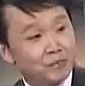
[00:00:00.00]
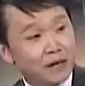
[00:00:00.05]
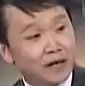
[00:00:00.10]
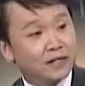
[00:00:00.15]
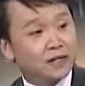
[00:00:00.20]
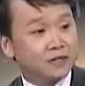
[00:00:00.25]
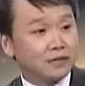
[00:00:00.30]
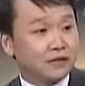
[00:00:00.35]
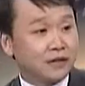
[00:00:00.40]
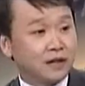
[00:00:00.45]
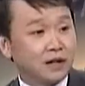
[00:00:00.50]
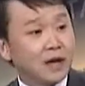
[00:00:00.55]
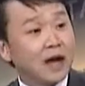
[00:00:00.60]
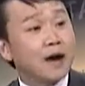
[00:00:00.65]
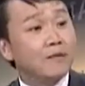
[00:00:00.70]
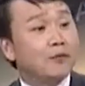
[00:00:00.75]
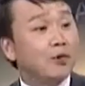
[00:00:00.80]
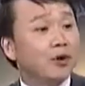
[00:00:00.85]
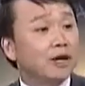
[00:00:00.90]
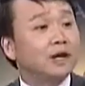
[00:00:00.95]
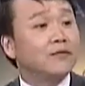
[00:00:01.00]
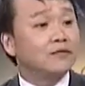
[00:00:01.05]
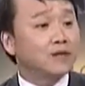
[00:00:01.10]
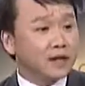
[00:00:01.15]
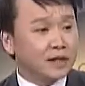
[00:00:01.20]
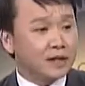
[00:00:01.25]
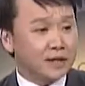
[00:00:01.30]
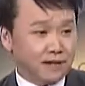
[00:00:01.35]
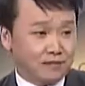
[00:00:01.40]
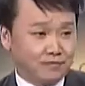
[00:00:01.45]
makes a lot more
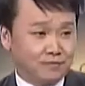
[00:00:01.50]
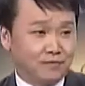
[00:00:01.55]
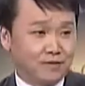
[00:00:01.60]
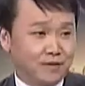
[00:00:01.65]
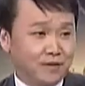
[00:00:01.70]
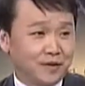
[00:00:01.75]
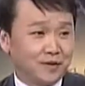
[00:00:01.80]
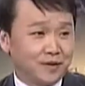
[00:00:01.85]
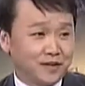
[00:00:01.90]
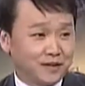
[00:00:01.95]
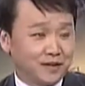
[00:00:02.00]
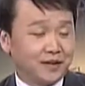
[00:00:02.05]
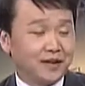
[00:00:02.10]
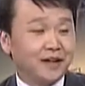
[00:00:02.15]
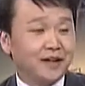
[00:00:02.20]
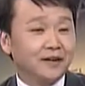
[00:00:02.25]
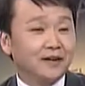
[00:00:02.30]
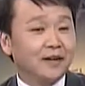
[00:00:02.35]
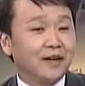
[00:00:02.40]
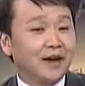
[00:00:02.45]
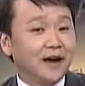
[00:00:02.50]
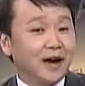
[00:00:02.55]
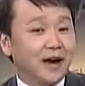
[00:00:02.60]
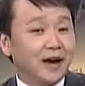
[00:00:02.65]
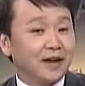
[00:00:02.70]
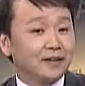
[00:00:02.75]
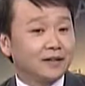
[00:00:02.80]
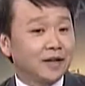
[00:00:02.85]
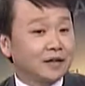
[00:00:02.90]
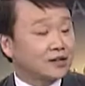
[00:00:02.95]
convenient. Exactly. Yeah,
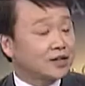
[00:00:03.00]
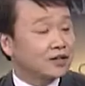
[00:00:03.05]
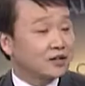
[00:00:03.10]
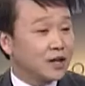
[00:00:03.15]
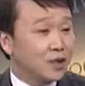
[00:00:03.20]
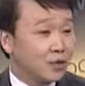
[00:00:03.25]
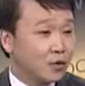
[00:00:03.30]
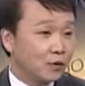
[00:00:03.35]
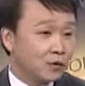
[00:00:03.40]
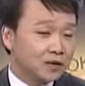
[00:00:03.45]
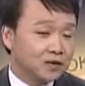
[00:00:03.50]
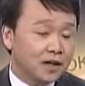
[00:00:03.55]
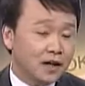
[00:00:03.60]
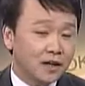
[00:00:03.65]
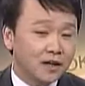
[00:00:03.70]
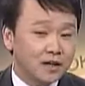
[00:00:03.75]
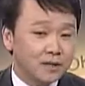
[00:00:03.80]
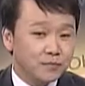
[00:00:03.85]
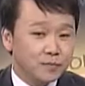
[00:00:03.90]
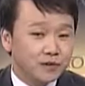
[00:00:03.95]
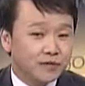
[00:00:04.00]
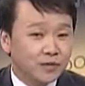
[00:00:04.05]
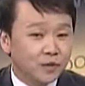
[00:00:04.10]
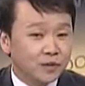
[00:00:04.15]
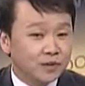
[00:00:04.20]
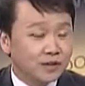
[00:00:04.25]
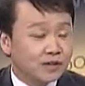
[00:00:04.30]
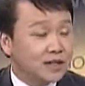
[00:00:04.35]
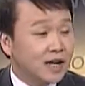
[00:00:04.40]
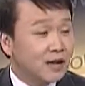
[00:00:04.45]
and Dr. Hsieh, we were talking
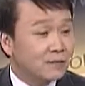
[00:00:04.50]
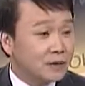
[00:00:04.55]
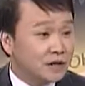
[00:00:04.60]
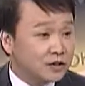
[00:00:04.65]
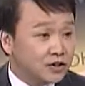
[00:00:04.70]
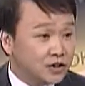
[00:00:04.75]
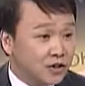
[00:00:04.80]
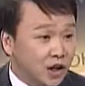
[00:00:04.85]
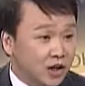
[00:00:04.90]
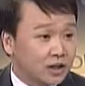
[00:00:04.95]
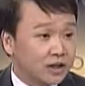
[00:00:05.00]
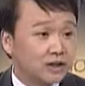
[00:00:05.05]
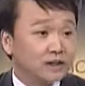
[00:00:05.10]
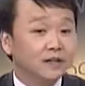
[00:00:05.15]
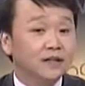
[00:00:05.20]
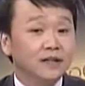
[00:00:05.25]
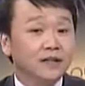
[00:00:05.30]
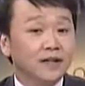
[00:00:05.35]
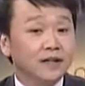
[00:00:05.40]
before the taping started.